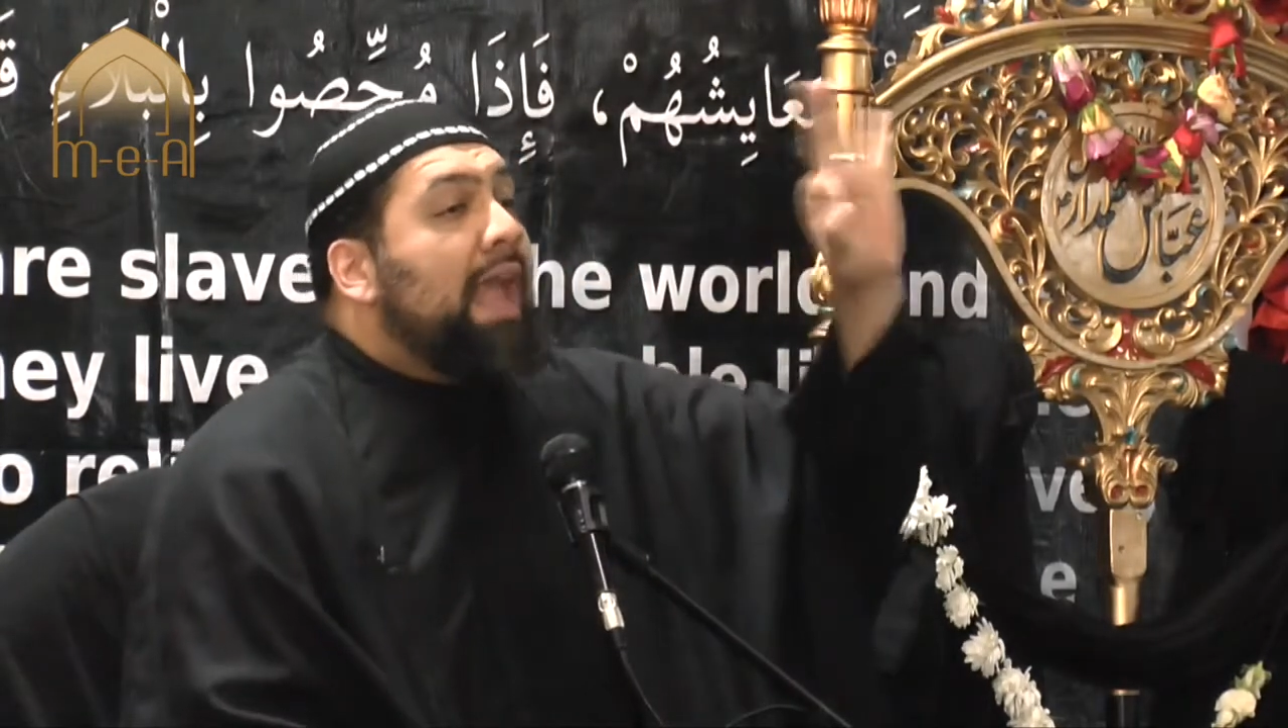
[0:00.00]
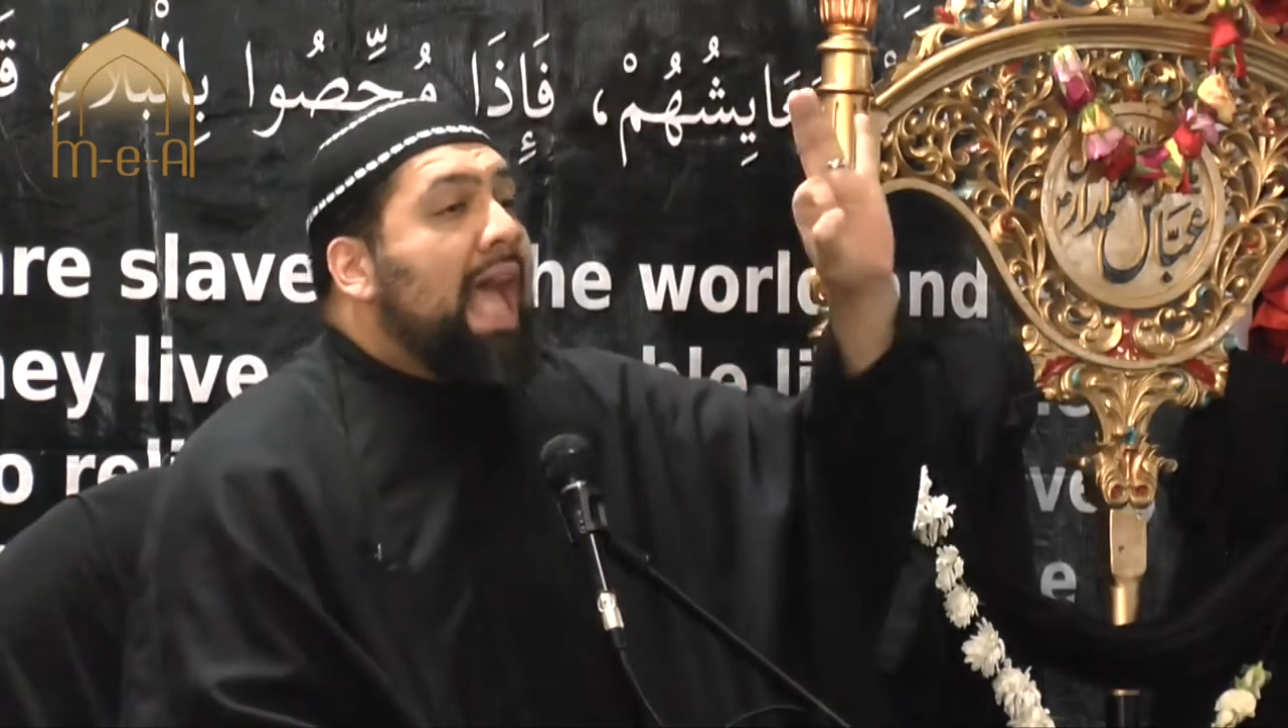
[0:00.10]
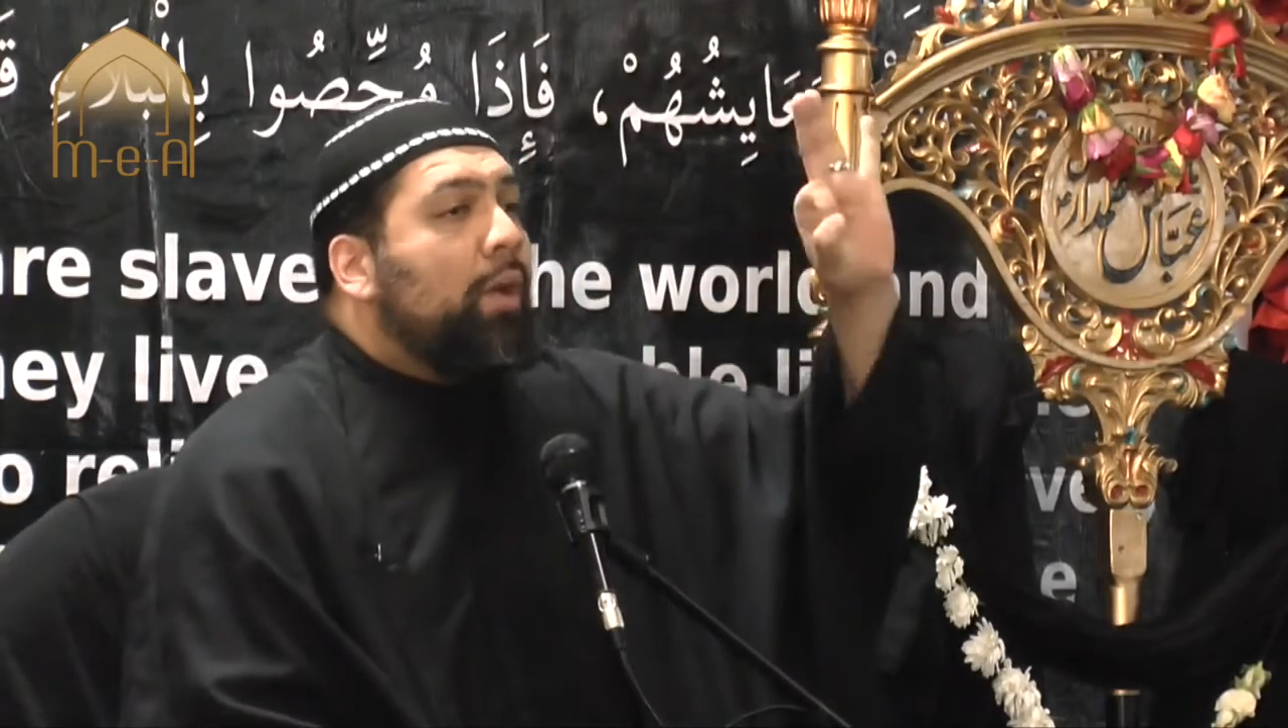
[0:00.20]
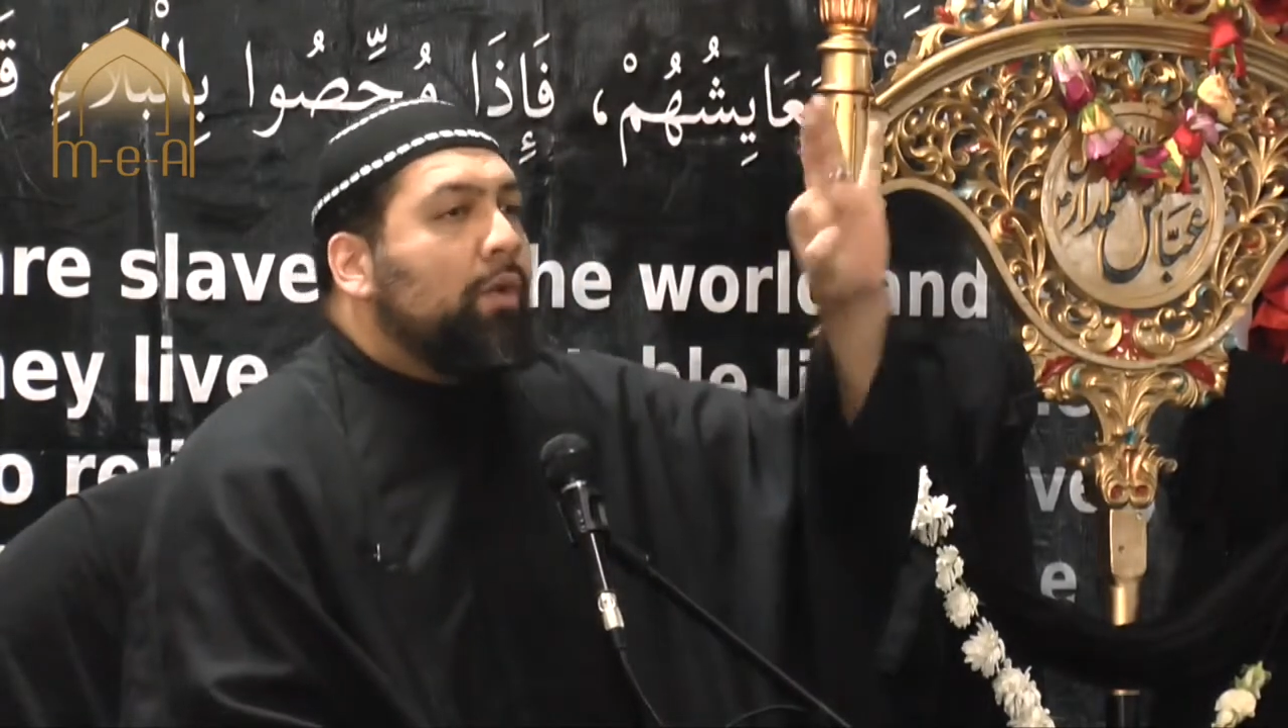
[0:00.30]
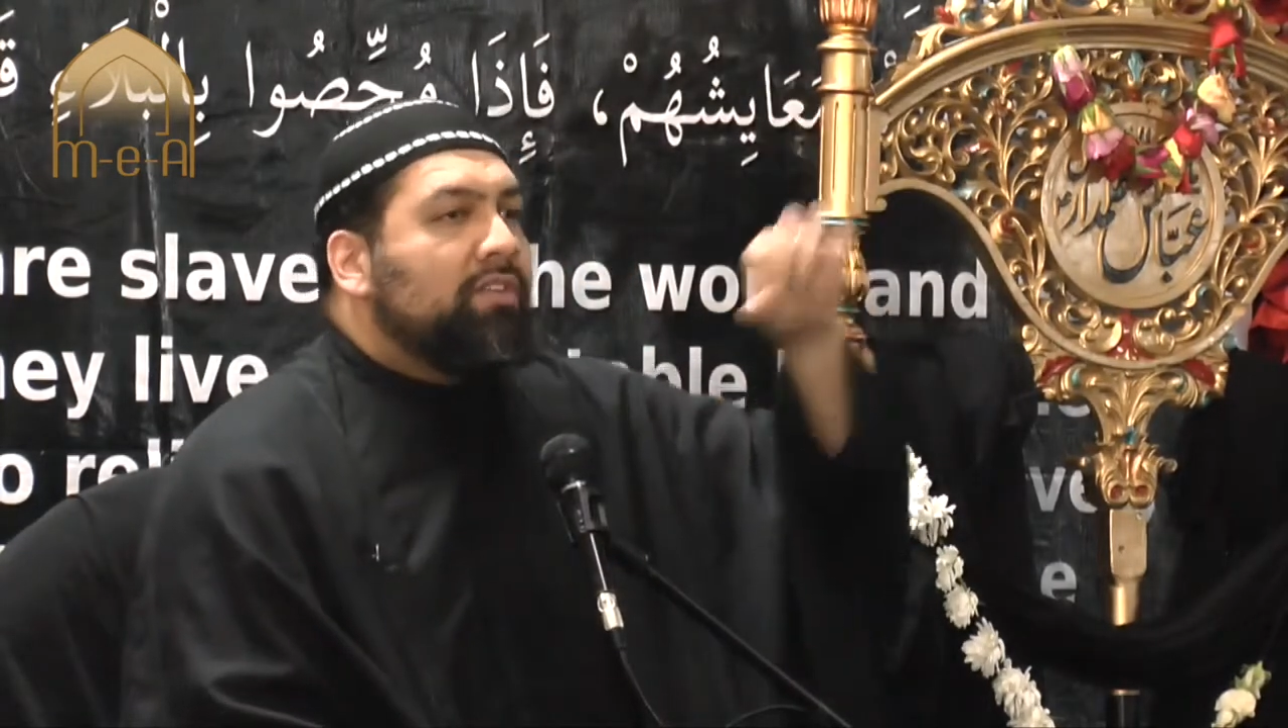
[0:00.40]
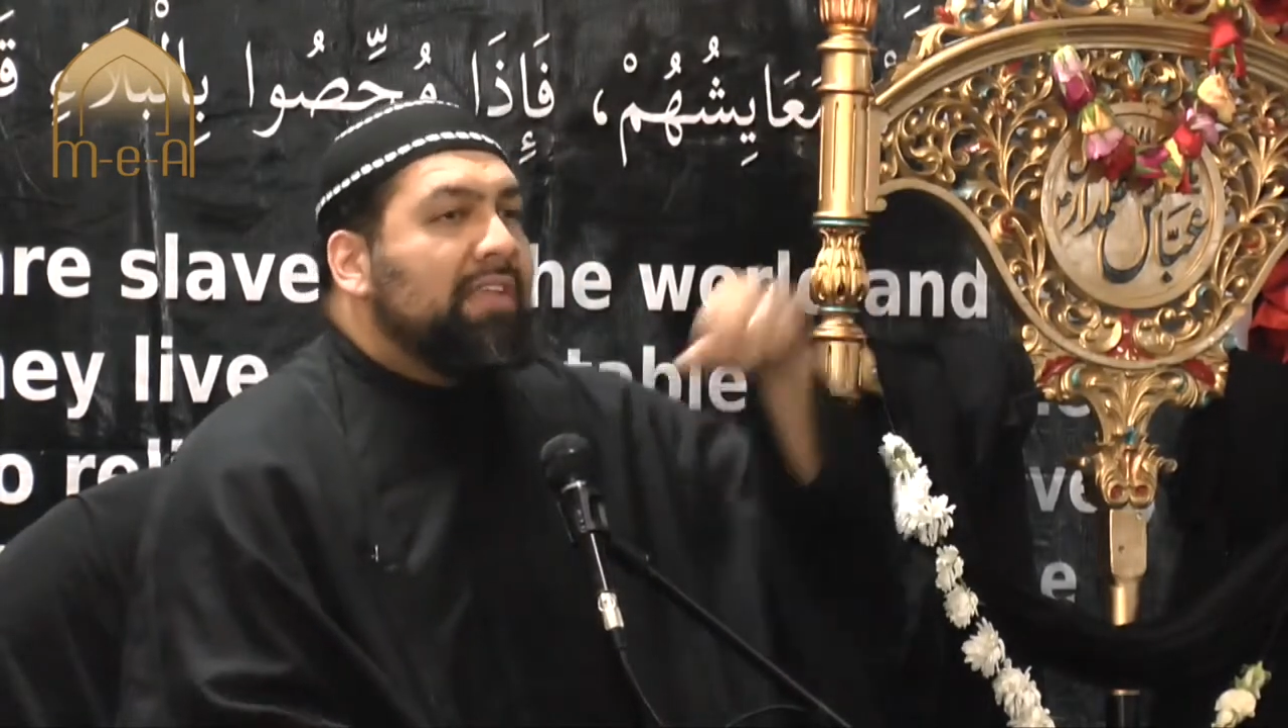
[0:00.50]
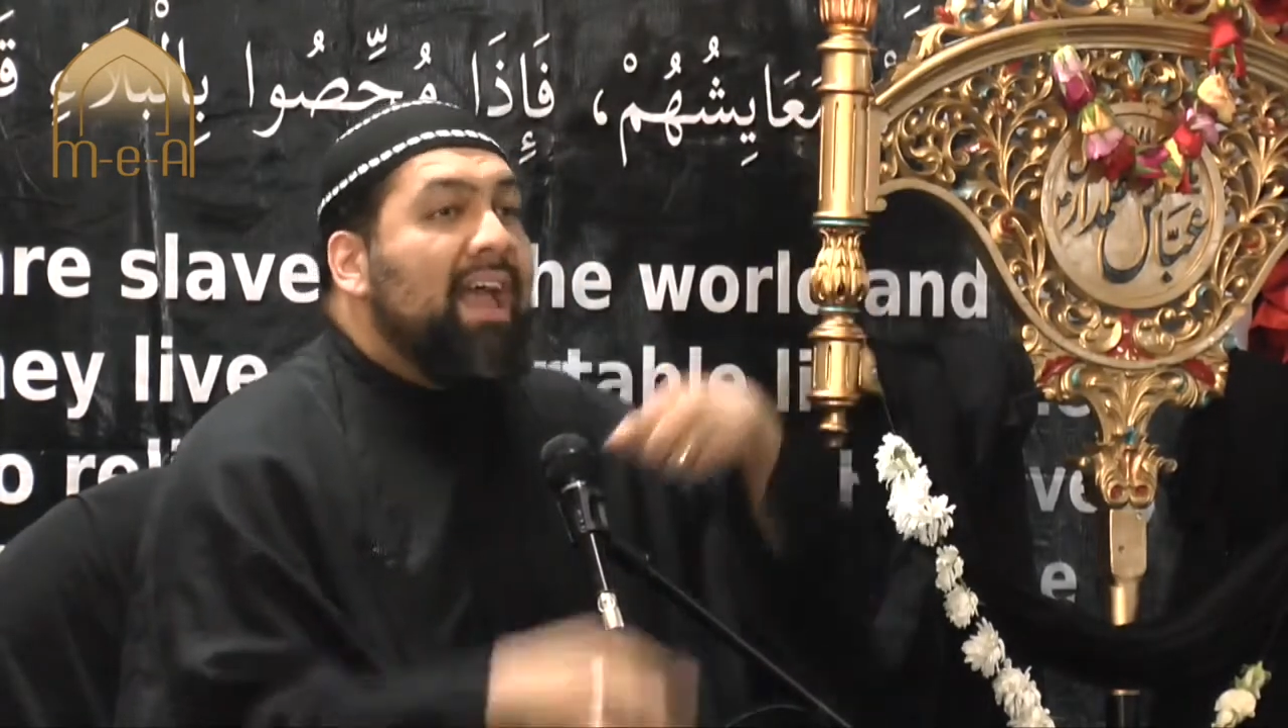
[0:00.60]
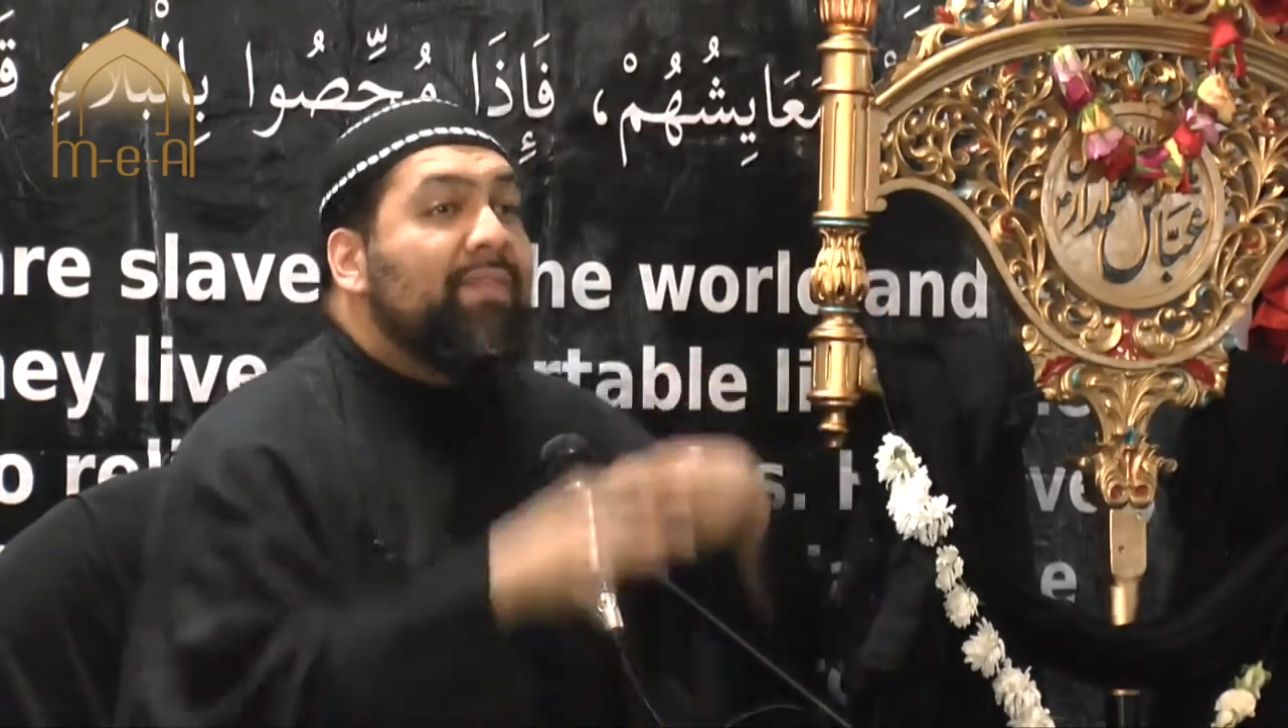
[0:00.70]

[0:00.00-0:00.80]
hours